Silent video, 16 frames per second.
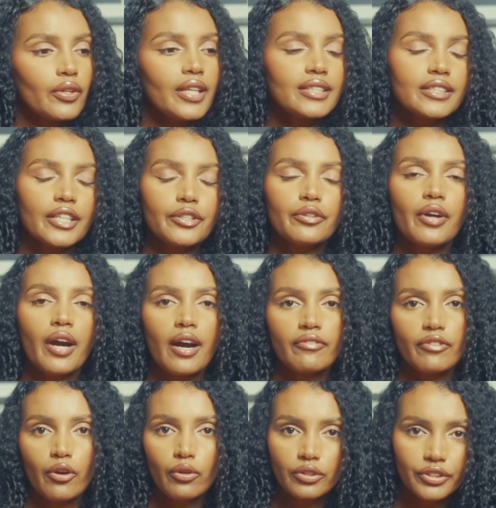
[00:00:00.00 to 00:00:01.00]
let's say you
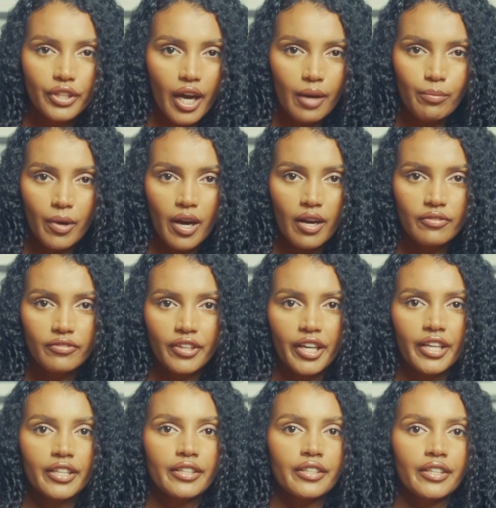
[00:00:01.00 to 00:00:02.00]
have all the above,
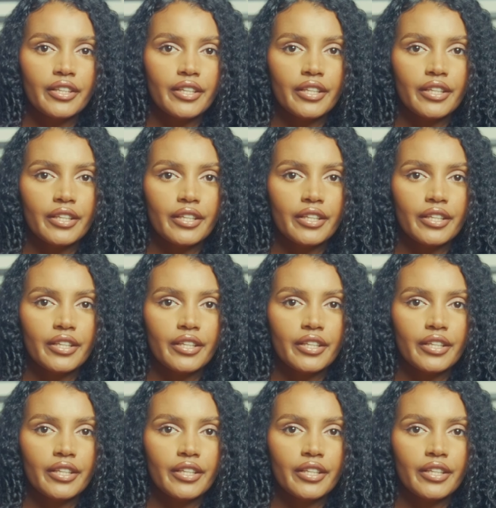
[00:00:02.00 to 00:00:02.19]
and